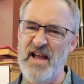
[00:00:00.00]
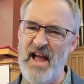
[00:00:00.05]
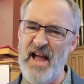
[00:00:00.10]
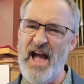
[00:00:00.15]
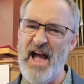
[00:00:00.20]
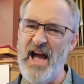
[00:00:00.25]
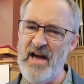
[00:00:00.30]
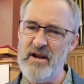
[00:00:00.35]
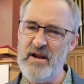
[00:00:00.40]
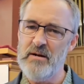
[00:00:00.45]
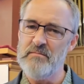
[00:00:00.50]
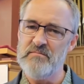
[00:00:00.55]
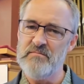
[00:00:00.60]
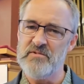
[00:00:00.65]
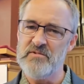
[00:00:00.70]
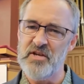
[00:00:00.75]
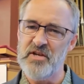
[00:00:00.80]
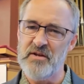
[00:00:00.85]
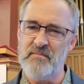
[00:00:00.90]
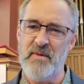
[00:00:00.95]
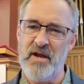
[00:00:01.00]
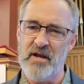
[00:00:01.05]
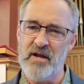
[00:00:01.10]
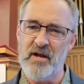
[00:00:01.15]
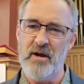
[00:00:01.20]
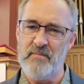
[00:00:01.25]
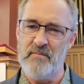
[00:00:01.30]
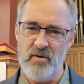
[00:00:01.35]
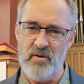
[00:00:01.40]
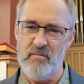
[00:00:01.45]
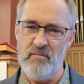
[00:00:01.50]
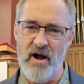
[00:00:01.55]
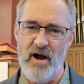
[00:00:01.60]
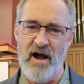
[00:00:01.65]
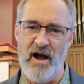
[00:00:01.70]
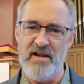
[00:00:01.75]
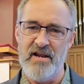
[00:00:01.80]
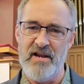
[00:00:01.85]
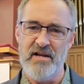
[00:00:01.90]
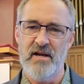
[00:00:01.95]
atoms that make up your
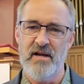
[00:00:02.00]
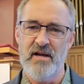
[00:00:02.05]
body